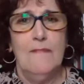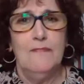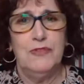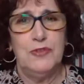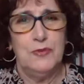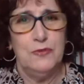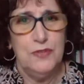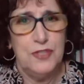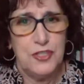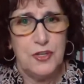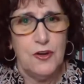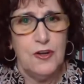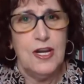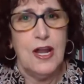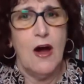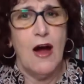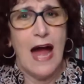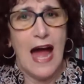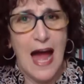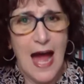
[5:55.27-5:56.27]
to turn
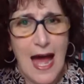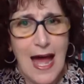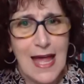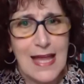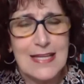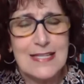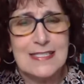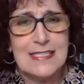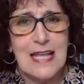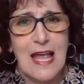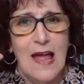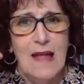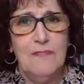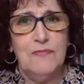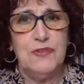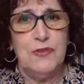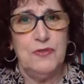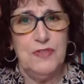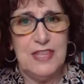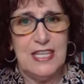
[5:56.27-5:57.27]
our eyes
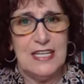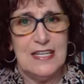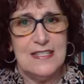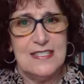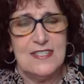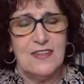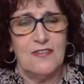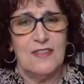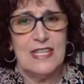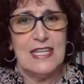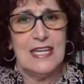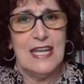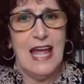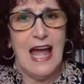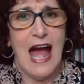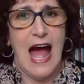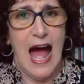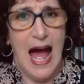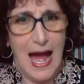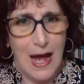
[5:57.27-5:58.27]
to things on the
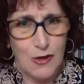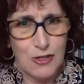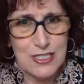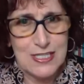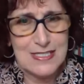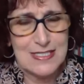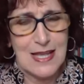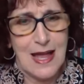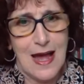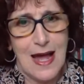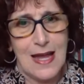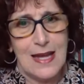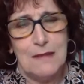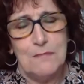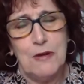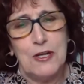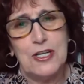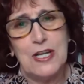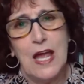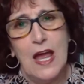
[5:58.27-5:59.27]
outside.
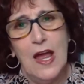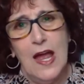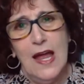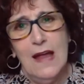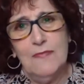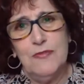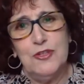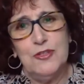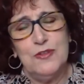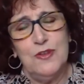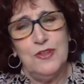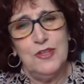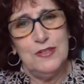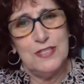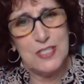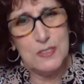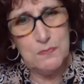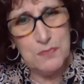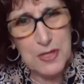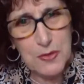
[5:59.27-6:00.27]
But the, the
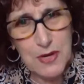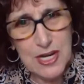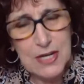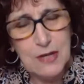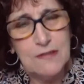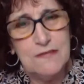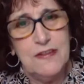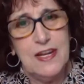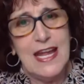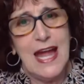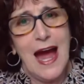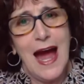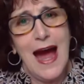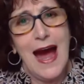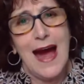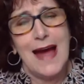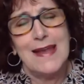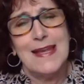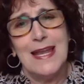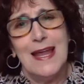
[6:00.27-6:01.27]
Spirit of
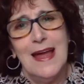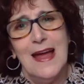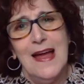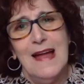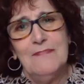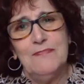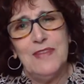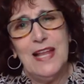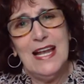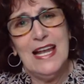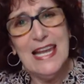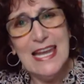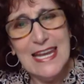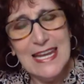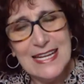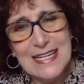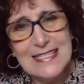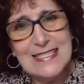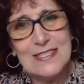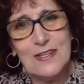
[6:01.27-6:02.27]
God
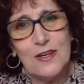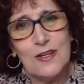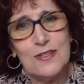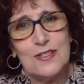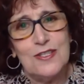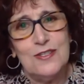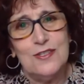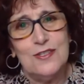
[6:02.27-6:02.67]
leads us